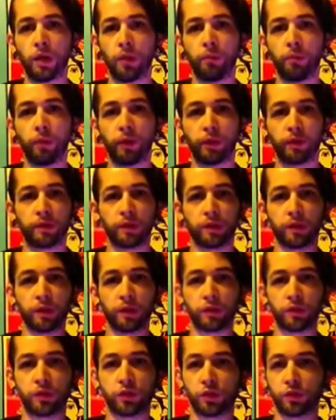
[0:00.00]
but
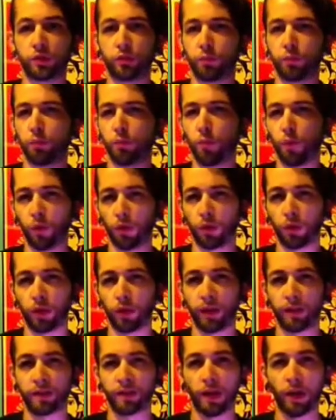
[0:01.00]
it's just more or
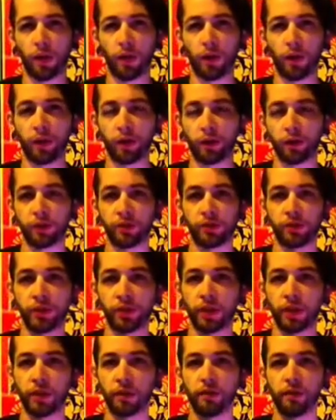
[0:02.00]
less how I
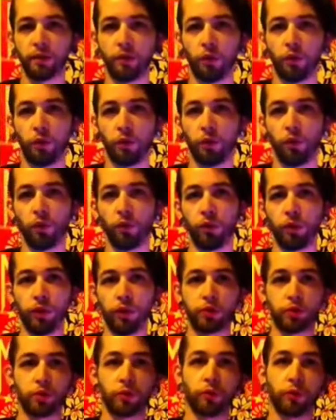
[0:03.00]
understand the whole
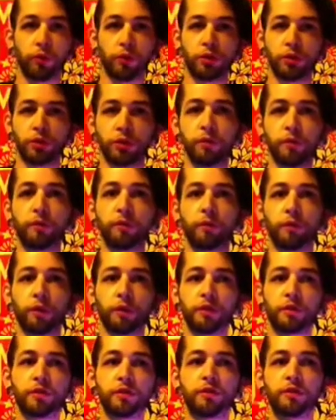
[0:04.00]
introversion
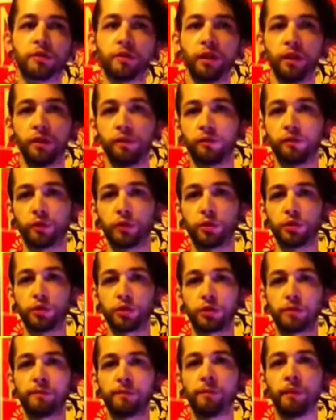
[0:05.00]
versus
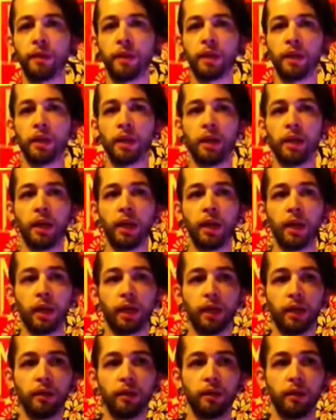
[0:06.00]
inversion.
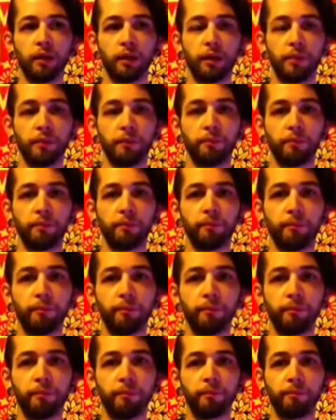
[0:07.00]
And
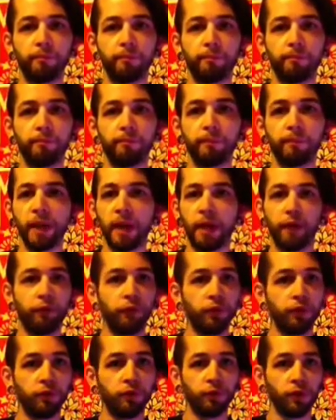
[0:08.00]
yeah, if
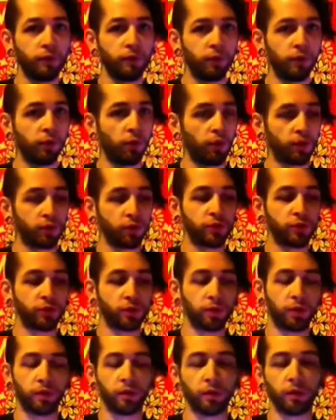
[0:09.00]
you have any questions or
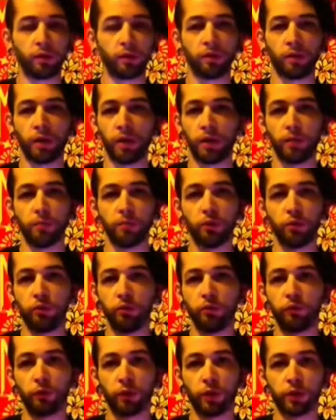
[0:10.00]
anything, any
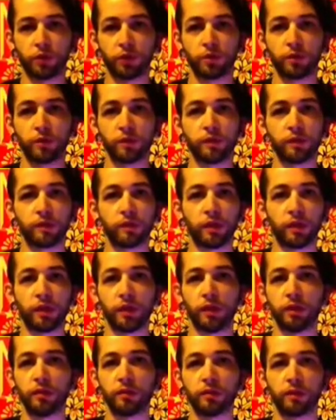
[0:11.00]
move questions,
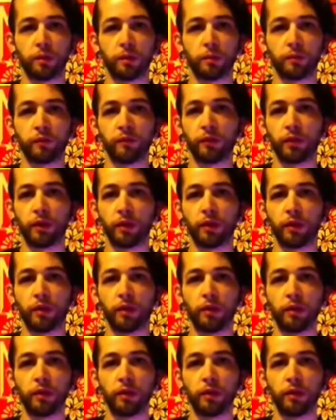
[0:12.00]
any type of